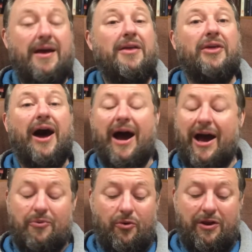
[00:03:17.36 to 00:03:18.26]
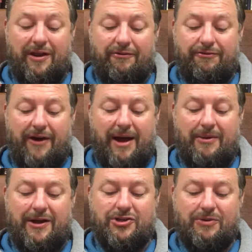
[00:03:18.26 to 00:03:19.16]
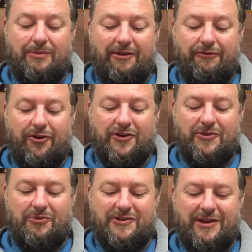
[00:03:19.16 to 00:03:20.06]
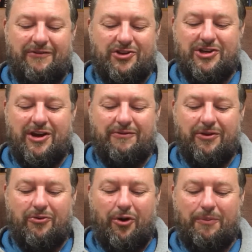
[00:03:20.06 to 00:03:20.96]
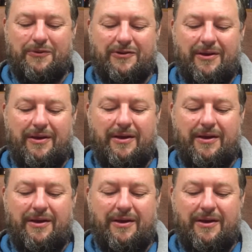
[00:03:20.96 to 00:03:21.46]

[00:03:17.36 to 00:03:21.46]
The hard-working farmer should be the first to receive a share of the crops.